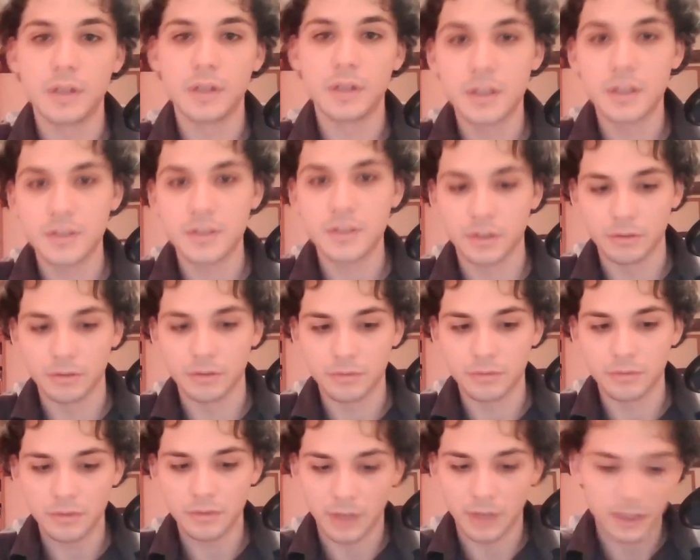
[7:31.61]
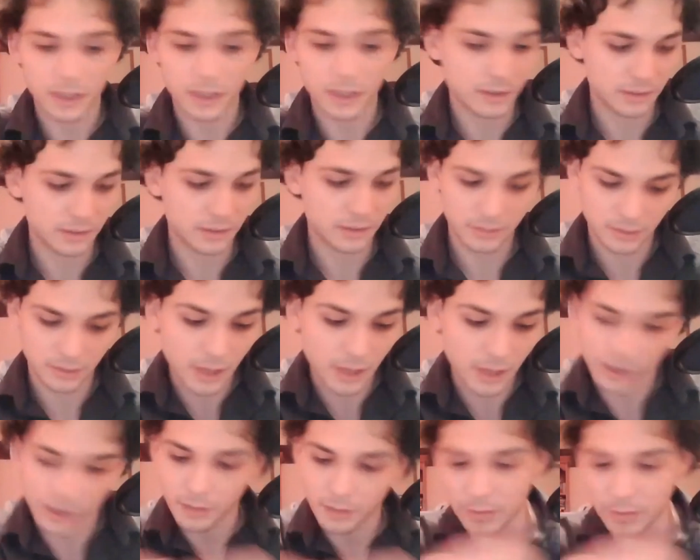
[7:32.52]
So like,
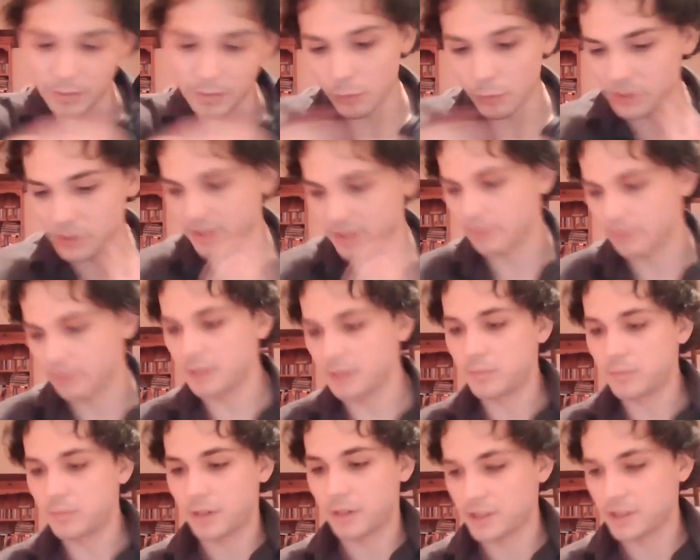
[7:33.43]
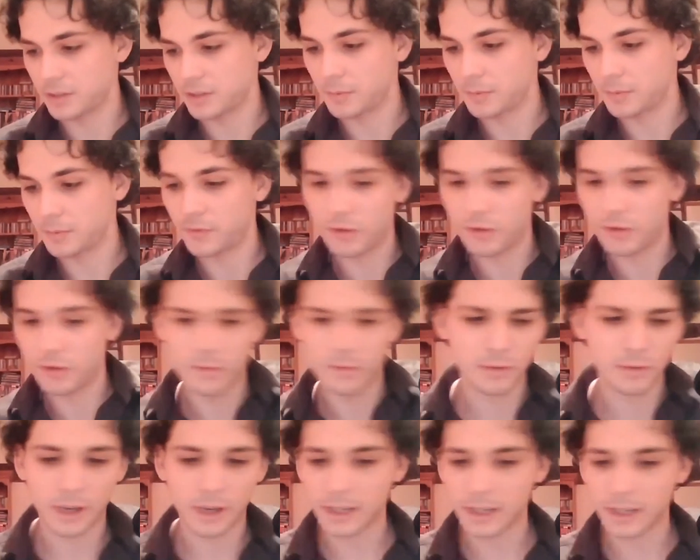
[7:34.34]
yeah, I mean, was there any pressure to perform? And
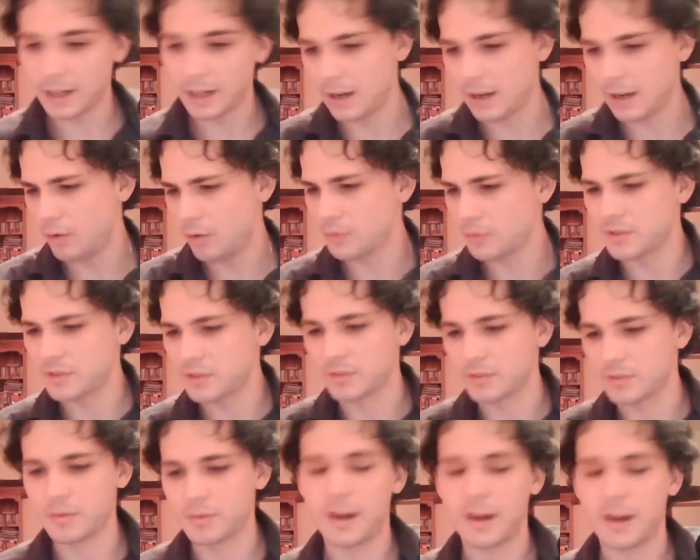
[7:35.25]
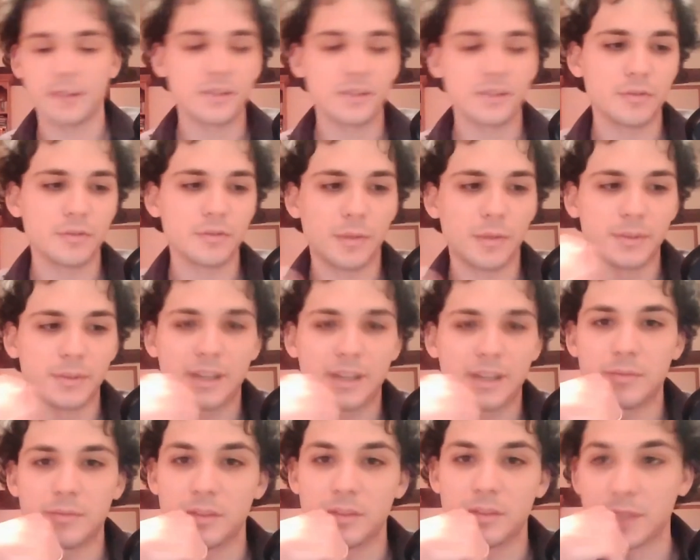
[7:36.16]
like, also as well, how did your mum and dad
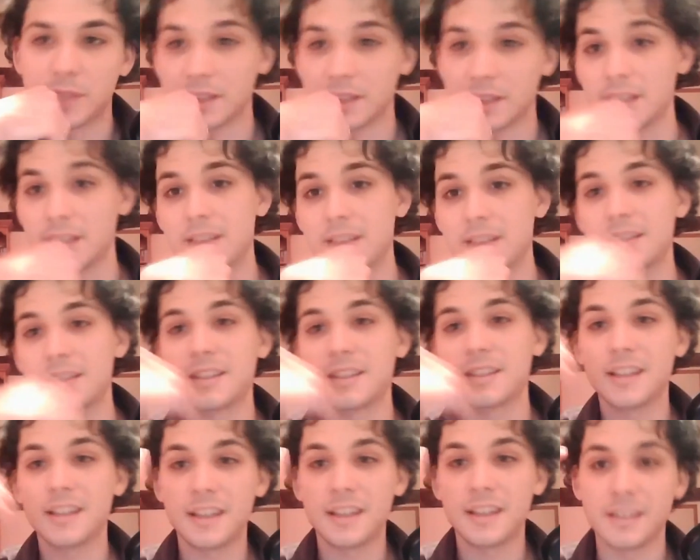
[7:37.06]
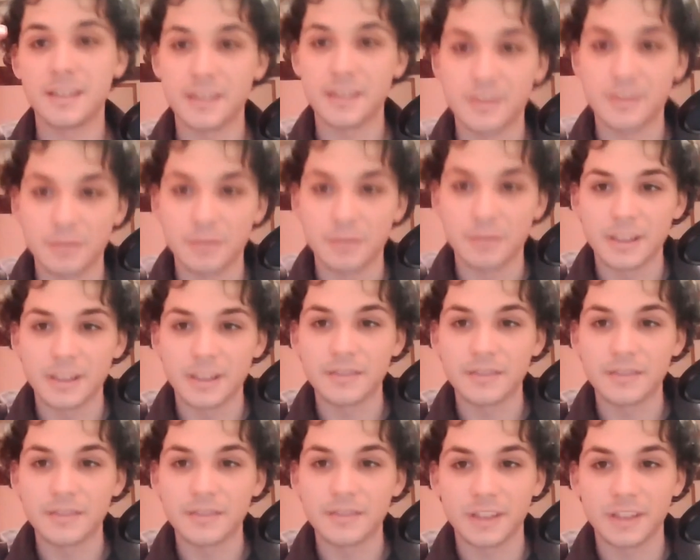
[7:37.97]
meet? Because this is really
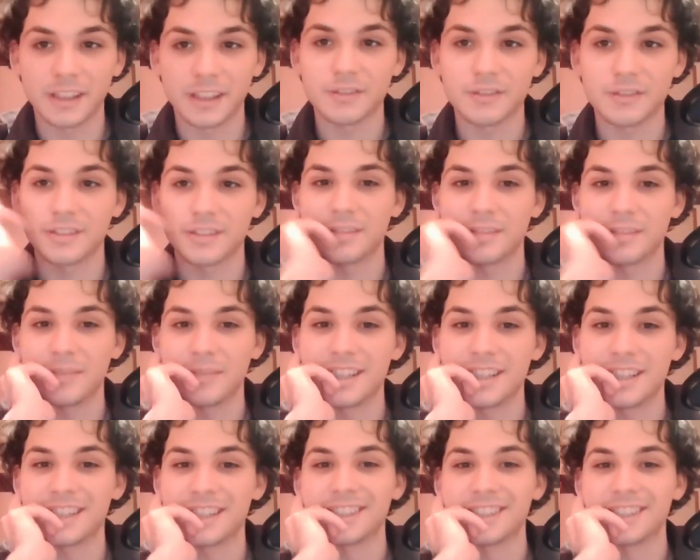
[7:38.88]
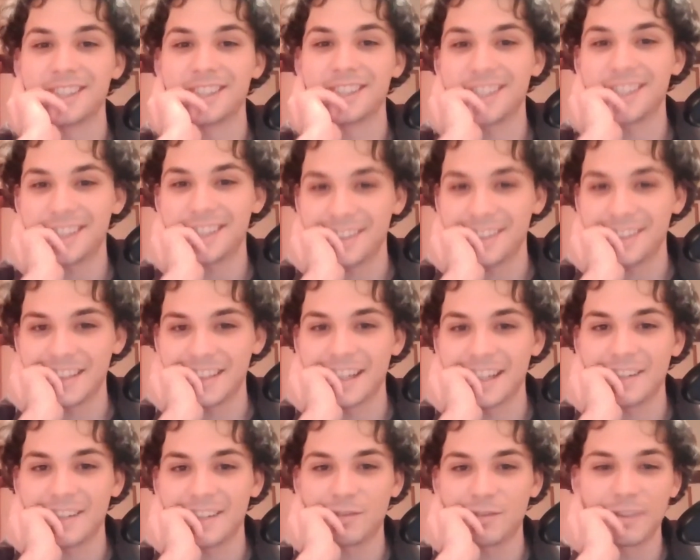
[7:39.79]
fucking interesting for me, because
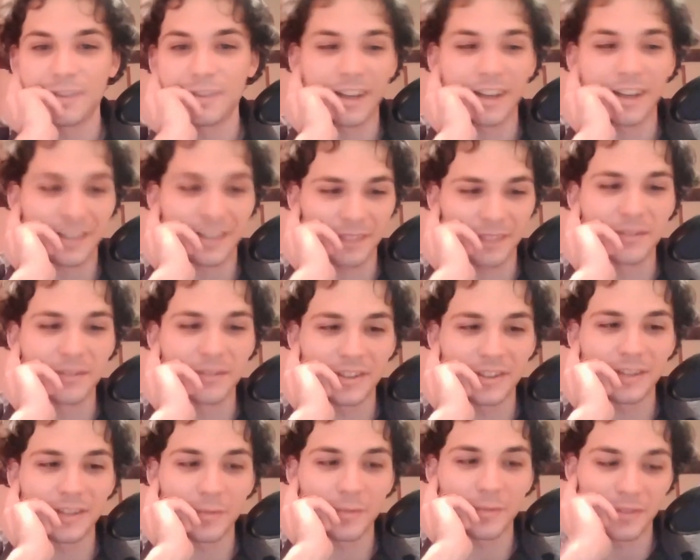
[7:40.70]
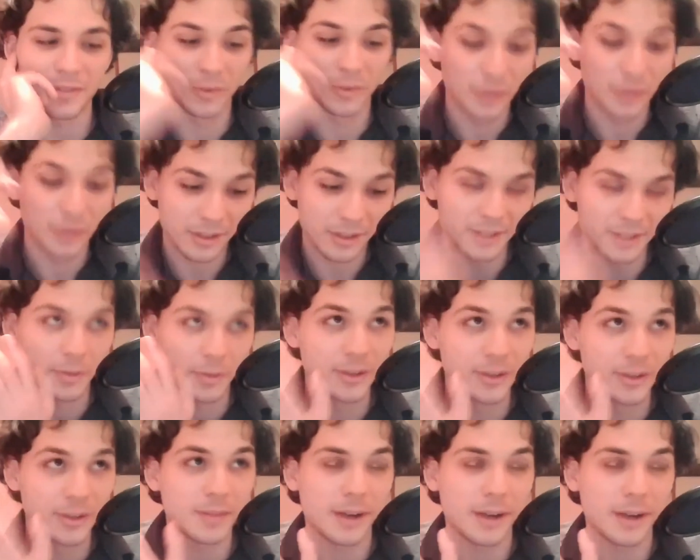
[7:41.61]
yeah, well, last time we
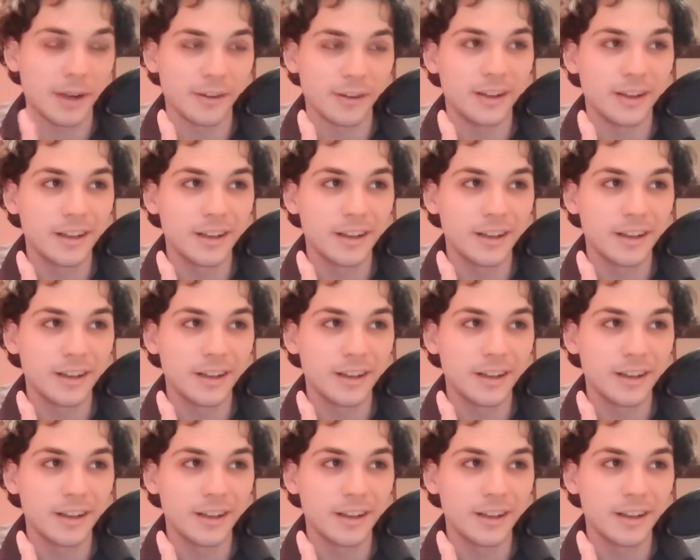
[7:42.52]
spoke about it,